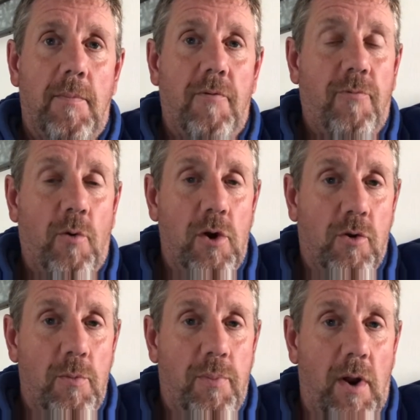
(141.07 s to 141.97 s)
for your
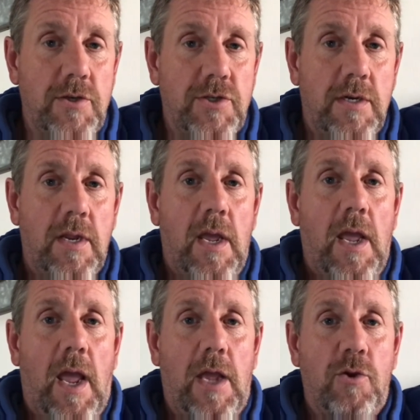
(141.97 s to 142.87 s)
group project,
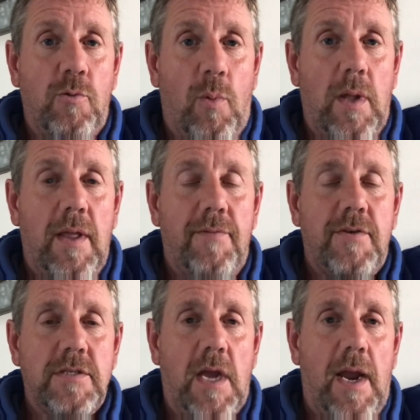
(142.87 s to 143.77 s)
and you will have
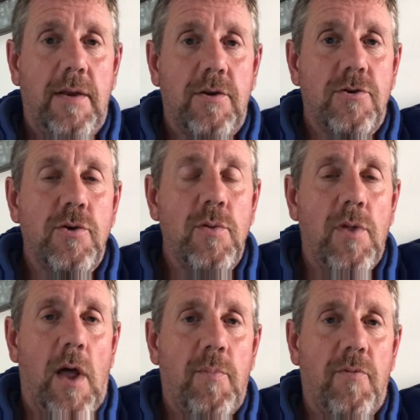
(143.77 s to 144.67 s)
designed 2
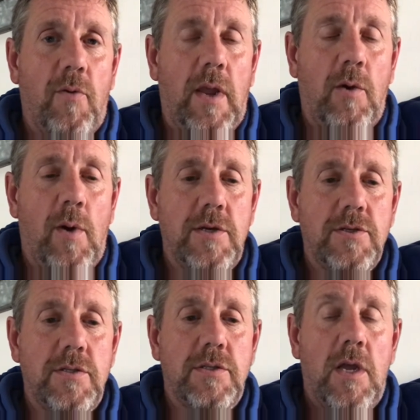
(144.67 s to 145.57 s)
thought-provoking
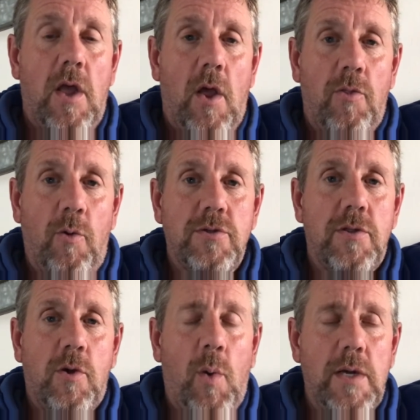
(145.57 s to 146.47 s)
questions. Those are
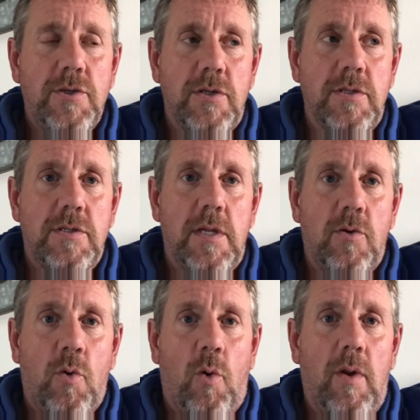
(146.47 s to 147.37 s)
the questions that
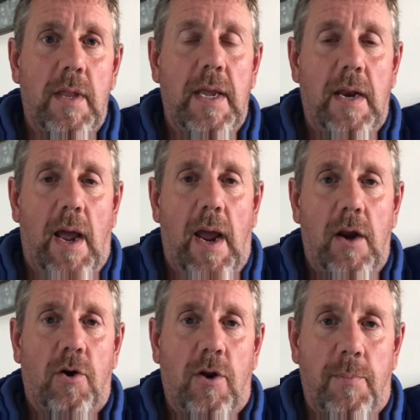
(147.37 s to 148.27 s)
Coralie and I
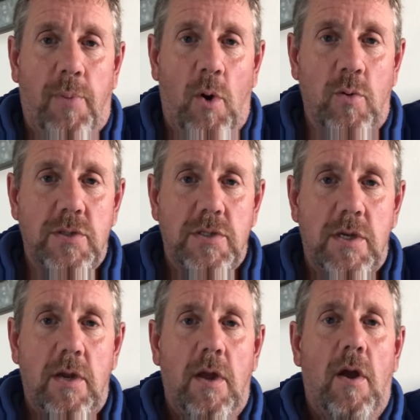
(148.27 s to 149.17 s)
are going to post
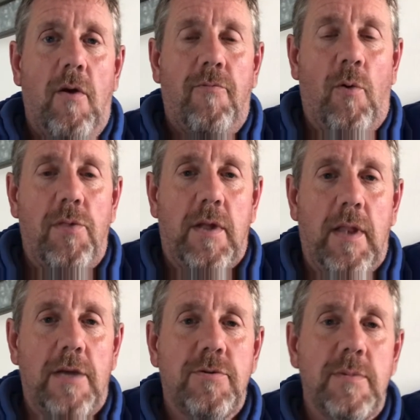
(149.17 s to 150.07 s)
for the
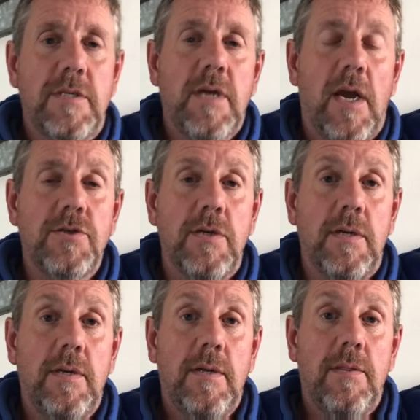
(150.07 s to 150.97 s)
classroom
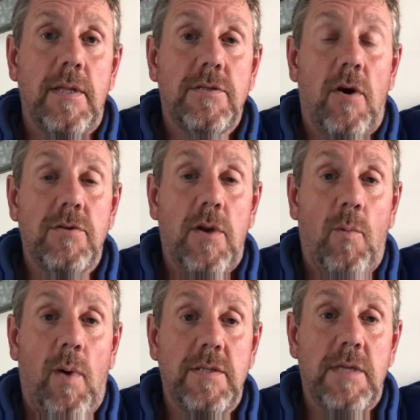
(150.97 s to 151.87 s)
discussion that starts on
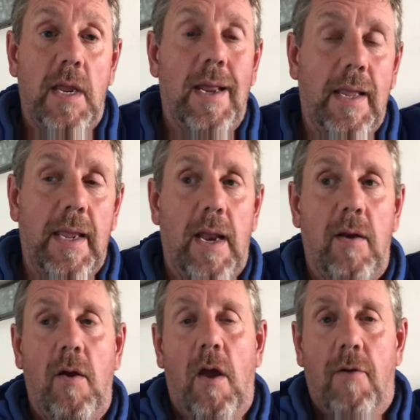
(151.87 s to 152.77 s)
Wednesday. And again,
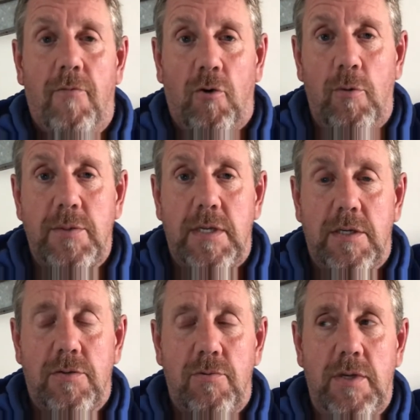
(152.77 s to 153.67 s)
for groups
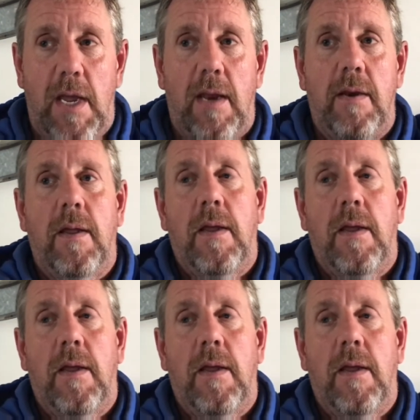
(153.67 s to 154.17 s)
6 through 10,